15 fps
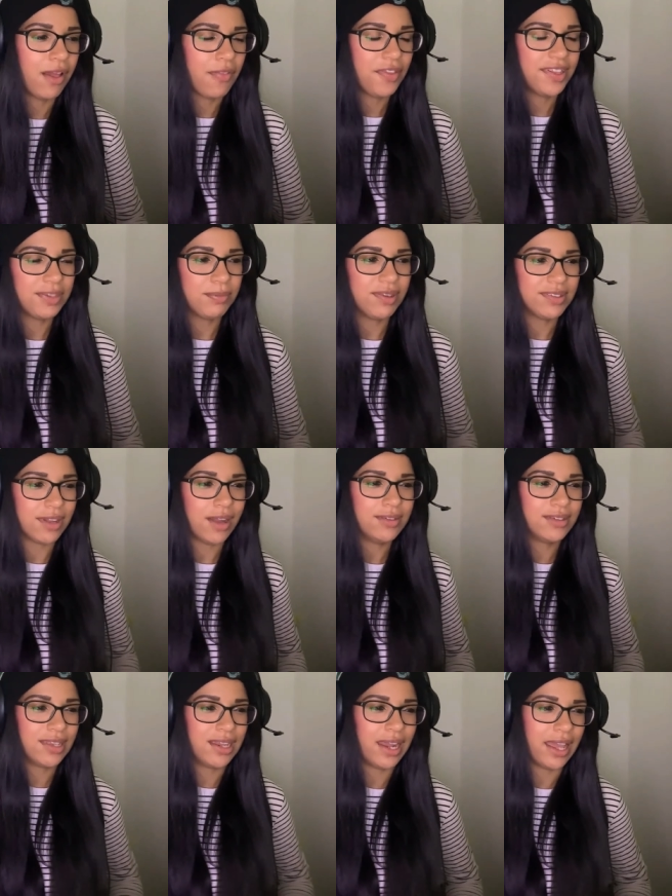This one's
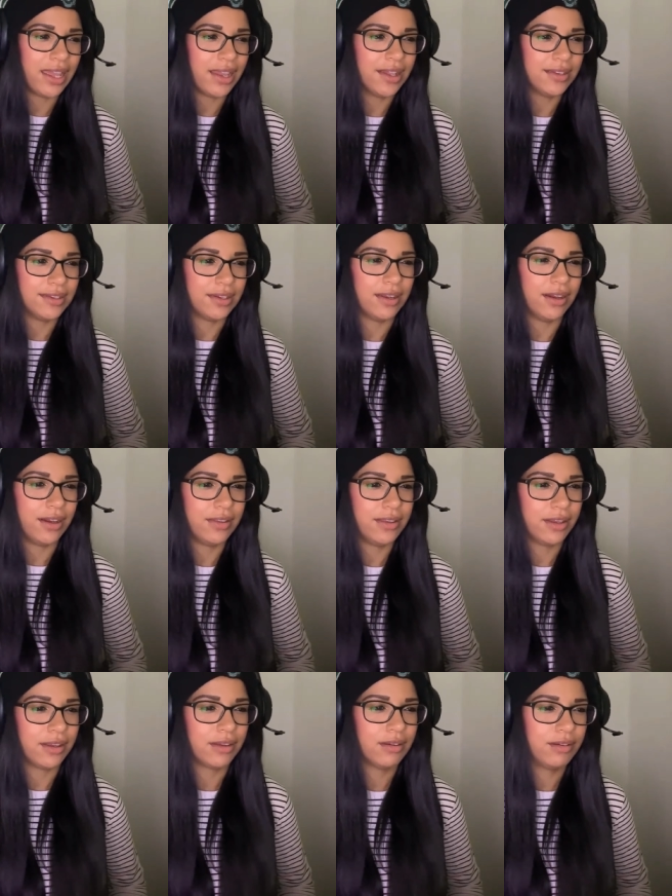under the lake, isn't it, I
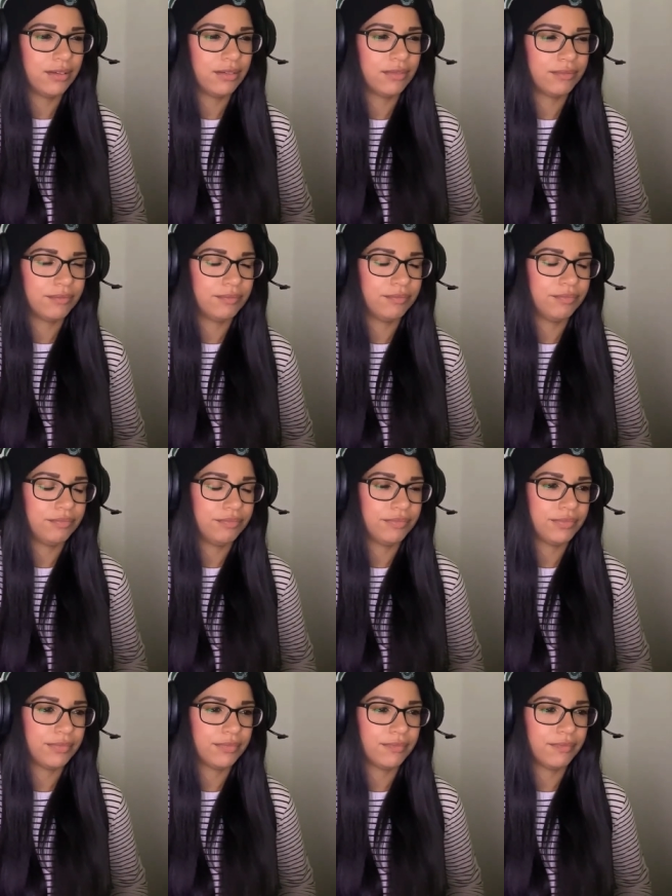think?
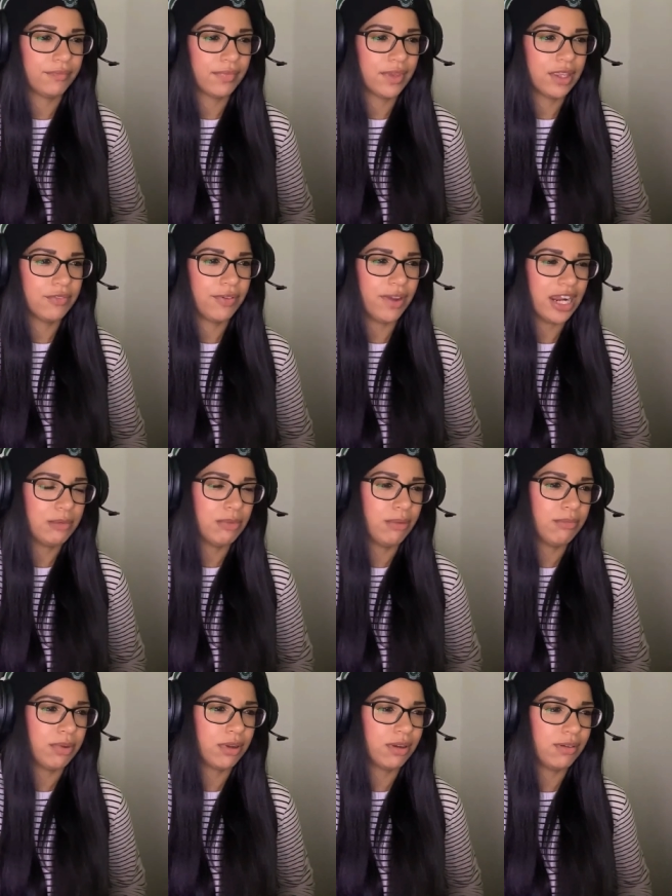If I can
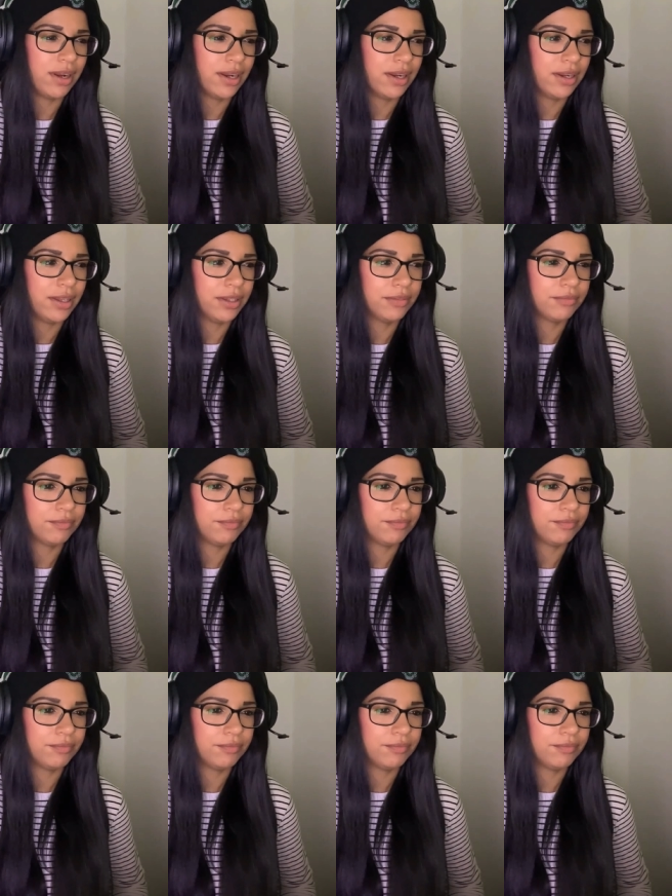remember correctly.